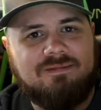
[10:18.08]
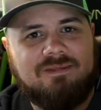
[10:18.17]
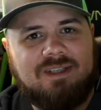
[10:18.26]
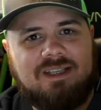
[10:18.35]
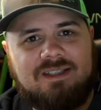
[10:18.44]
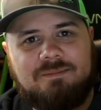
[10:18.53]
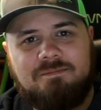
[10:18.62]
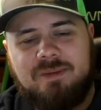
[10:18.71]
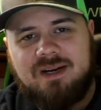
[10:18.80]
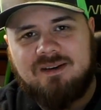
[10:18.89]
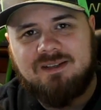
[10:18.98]
it's
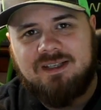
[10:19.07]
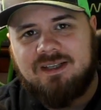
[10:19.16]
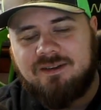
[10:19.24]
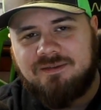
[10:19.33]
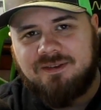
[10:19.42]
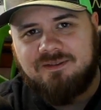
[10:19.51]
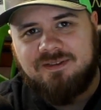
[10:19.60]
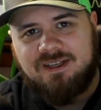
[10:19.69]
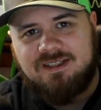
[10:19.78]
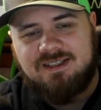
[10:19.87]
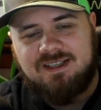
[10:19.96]
barely a front
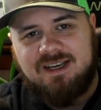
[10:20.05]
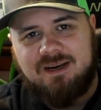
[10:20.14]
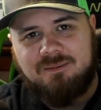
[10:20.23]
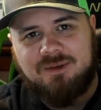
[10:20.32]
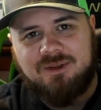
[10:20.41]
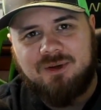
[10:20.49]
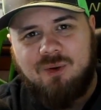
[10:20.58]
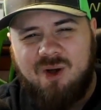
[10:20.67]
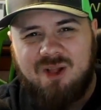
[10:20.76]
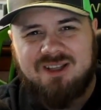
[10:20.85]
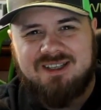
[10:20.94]
facing camera. The
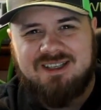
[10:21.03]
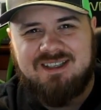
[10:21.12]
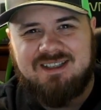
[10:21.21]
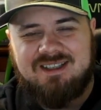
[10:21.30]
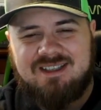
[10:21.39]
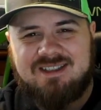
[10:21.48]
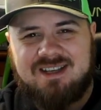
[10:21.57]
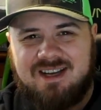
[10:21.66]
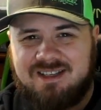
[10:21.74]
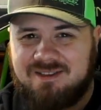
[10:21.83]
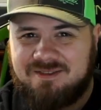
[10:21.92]
quality is
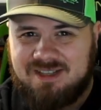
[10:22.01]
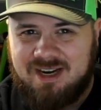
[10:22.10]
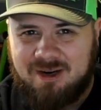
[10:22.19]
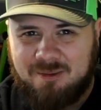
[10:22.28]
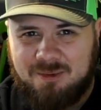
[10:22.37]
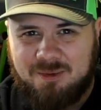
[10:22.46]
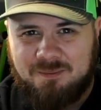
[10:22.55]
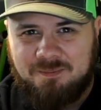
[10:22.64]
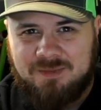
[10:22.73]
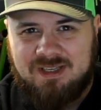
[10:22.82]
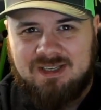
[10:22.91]
kind of terrible.
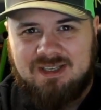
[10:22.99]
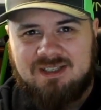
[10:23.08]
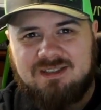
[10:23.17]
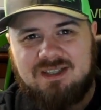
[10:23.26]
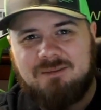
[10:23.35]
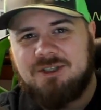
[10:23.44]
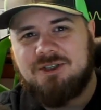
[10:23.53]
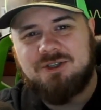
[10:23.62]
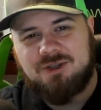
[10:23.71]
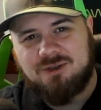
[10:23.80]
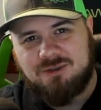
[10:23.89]
Let me
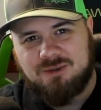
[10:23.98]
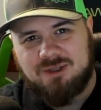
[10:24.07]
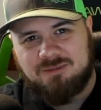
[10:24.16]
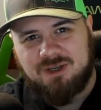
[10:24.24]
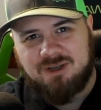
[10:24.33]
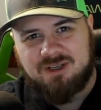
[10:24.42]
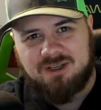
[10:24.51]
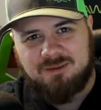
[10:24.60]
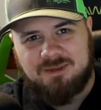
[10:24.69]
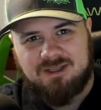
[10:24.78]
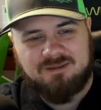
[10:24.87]
just show you what I'm talking
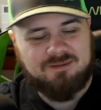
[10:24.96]
about.